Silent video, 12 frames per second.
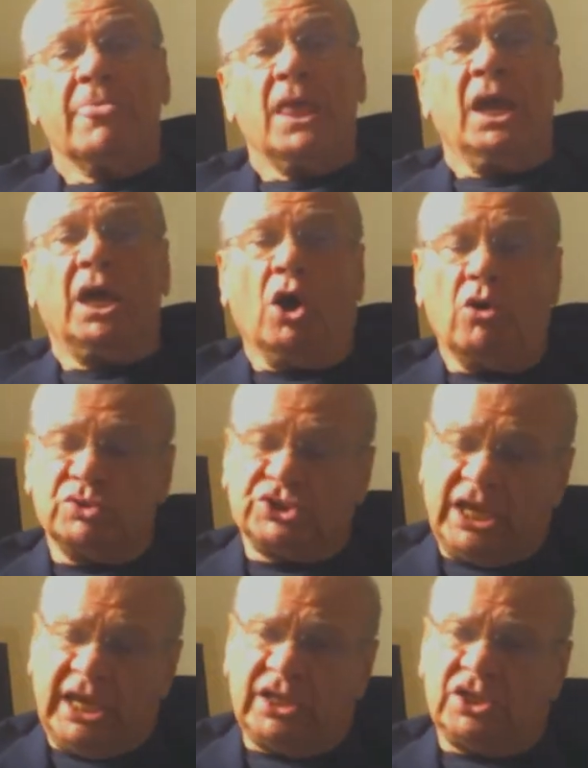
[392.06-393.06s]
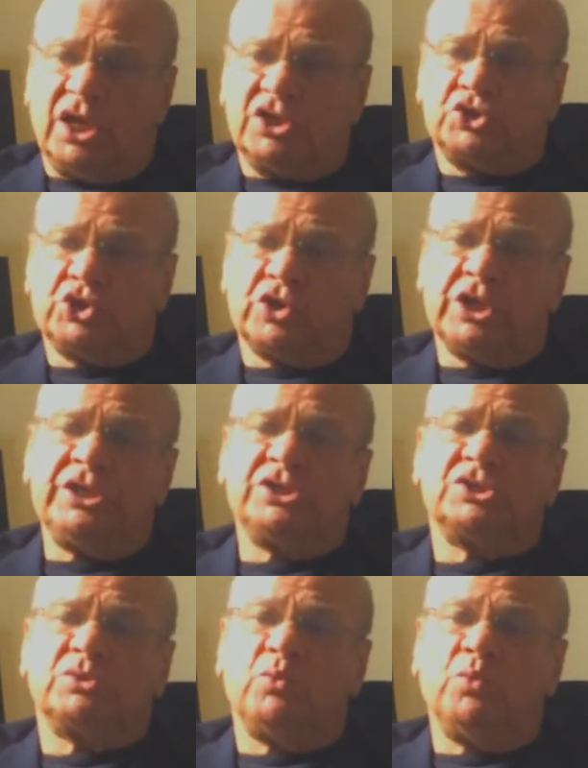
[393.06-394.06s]
Jose
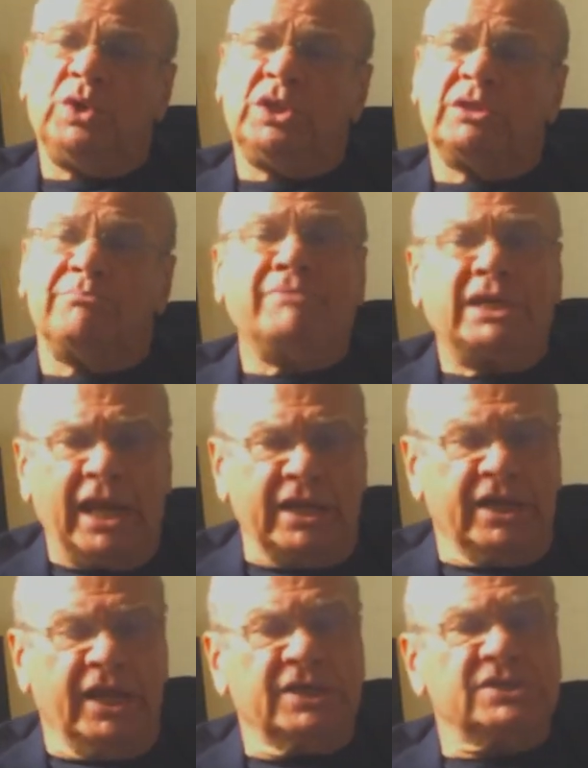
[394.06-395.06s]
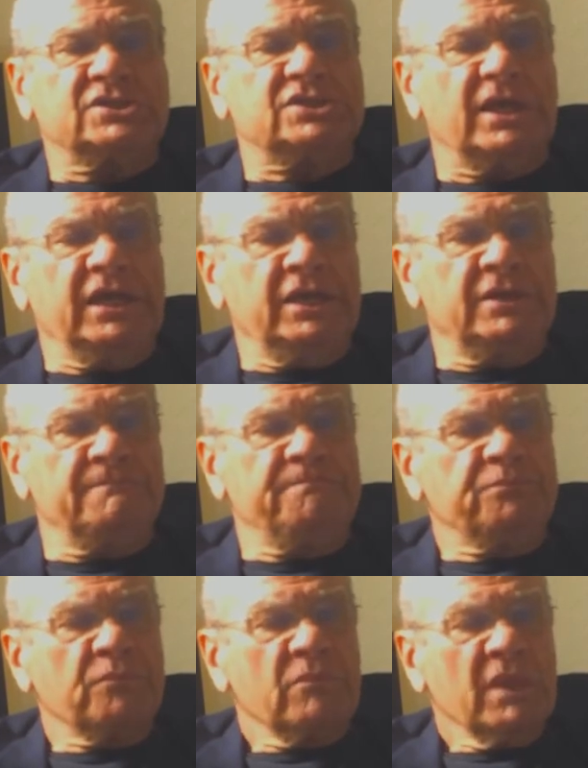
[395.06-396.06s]
journeys with Menendez
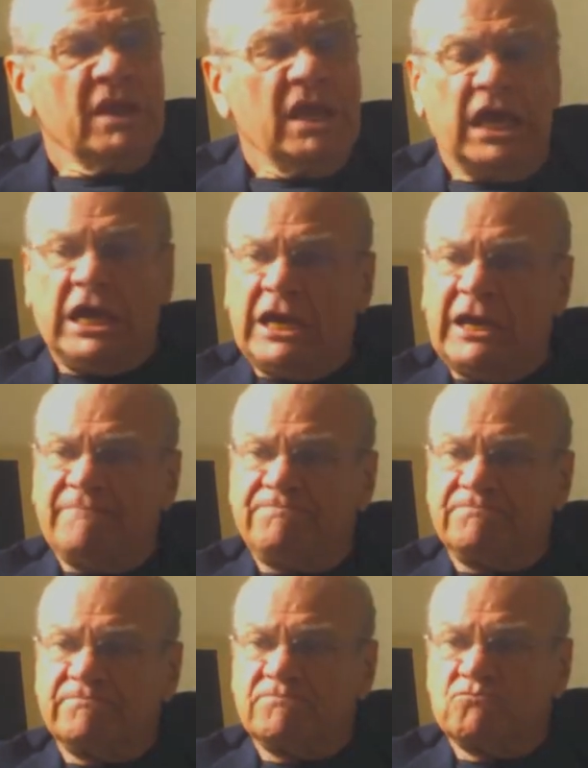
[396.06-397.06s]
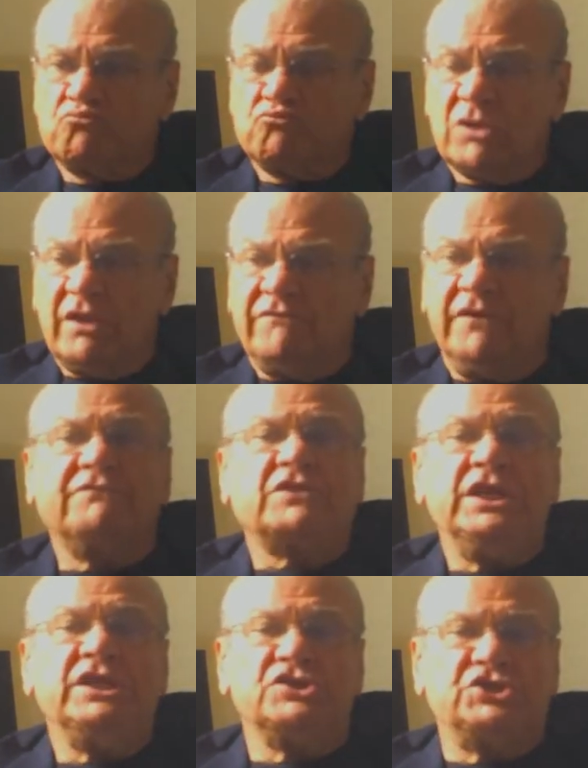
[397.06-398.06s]
in
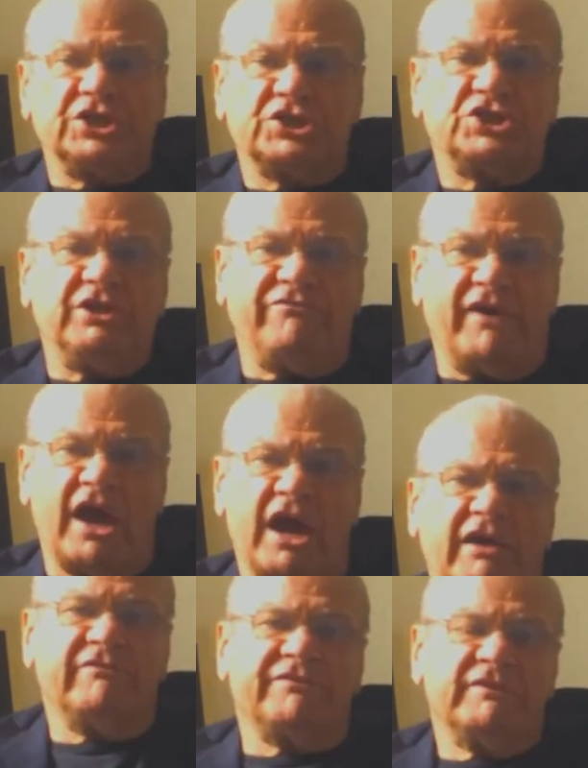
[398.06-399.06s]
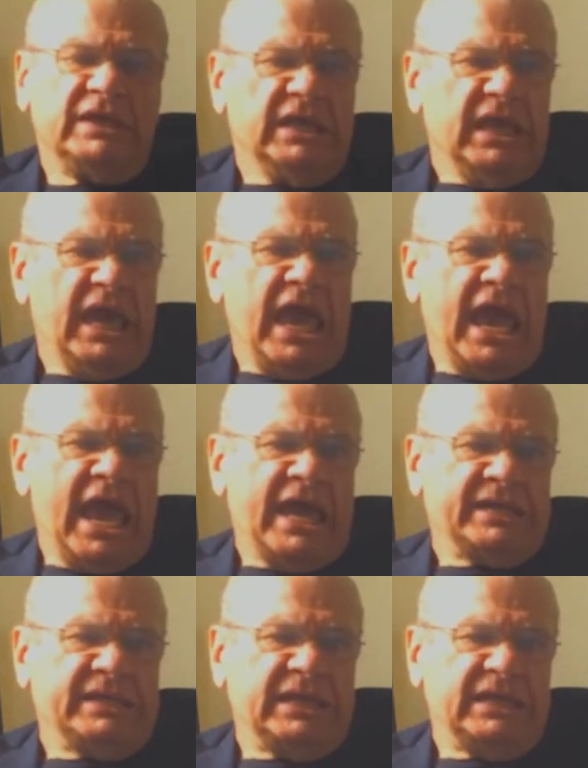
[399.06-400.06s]
1565,
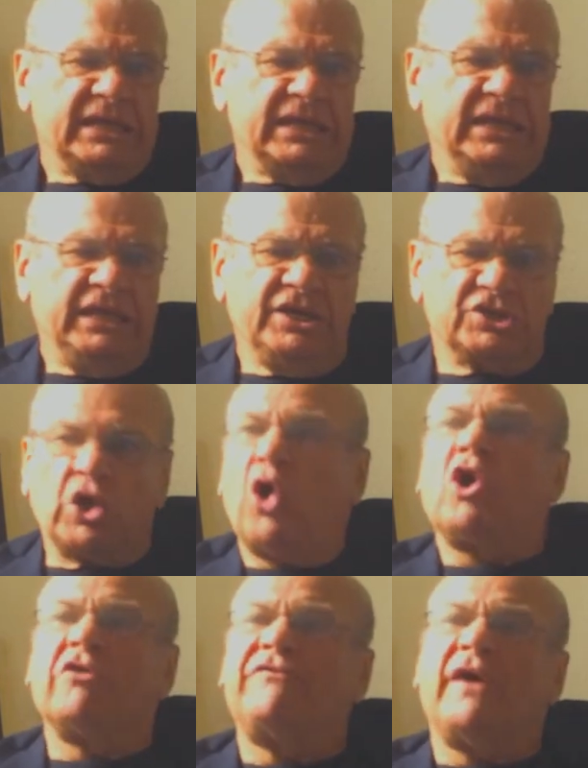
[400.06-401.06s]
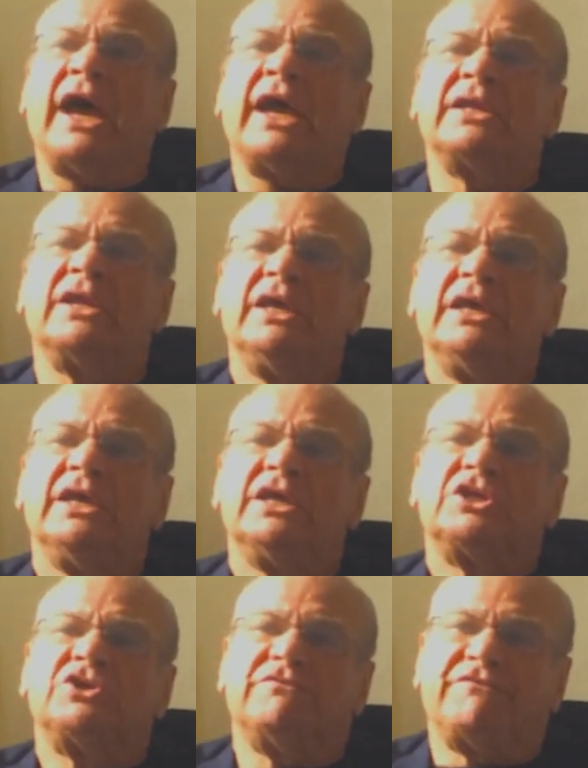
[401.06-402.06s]
and he is horrified
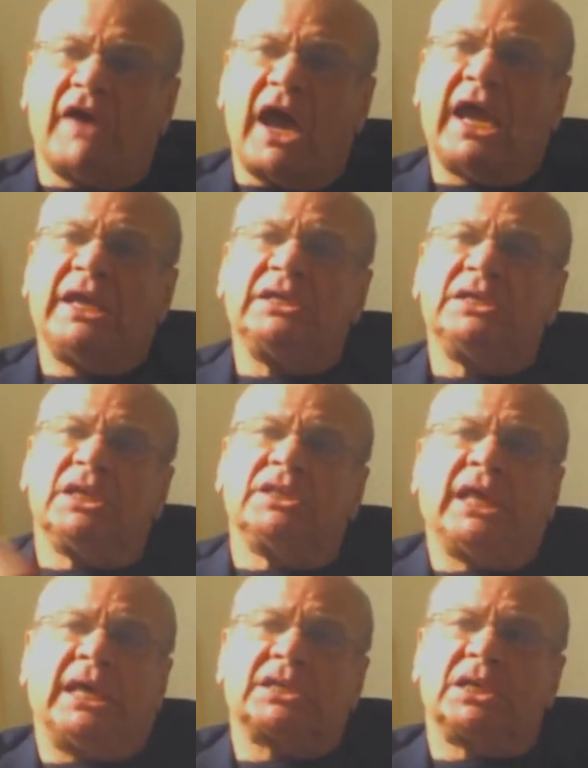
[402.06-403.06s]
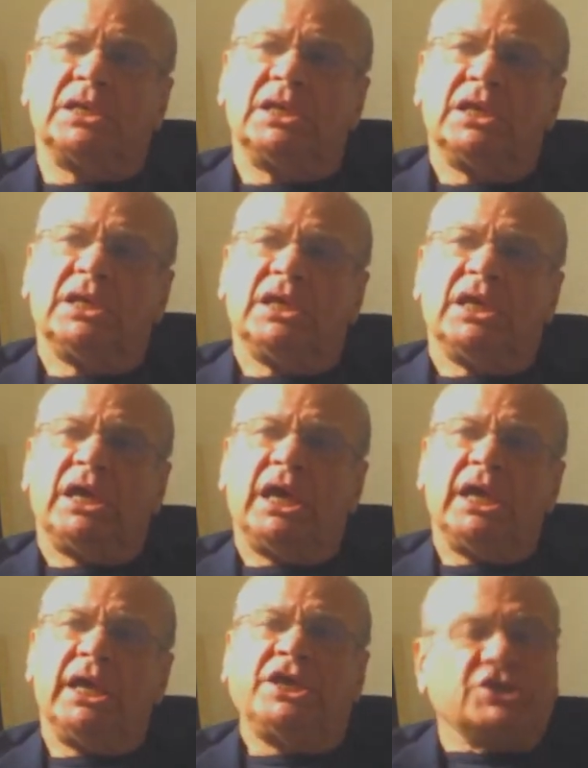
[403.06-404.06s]
to find that
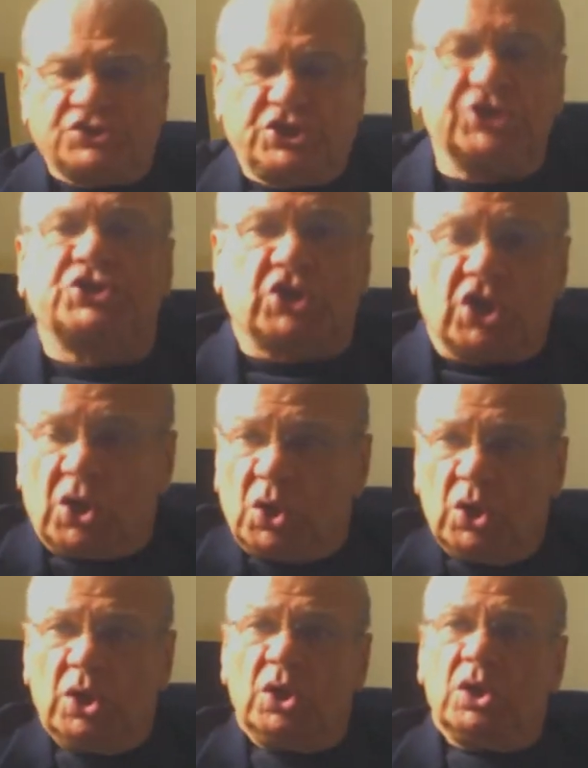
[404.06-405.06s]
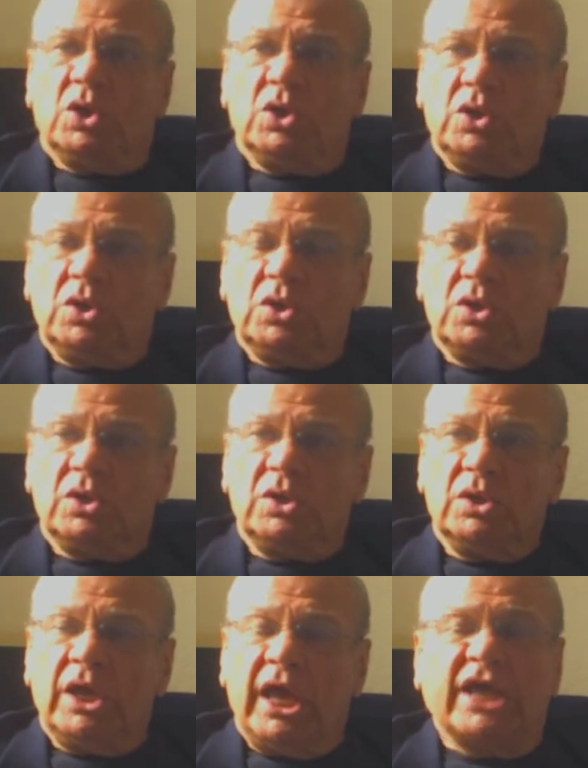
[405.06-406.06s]
his sister
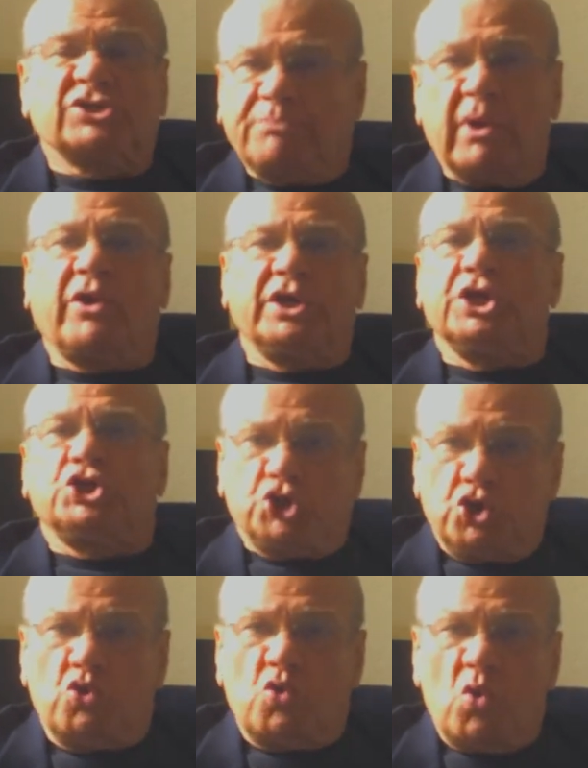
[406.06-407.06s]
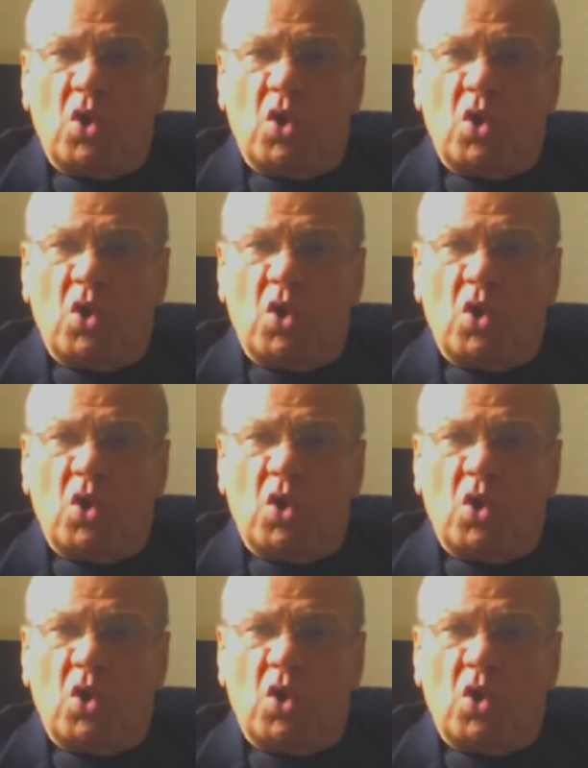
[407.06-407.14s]
has married a Jew.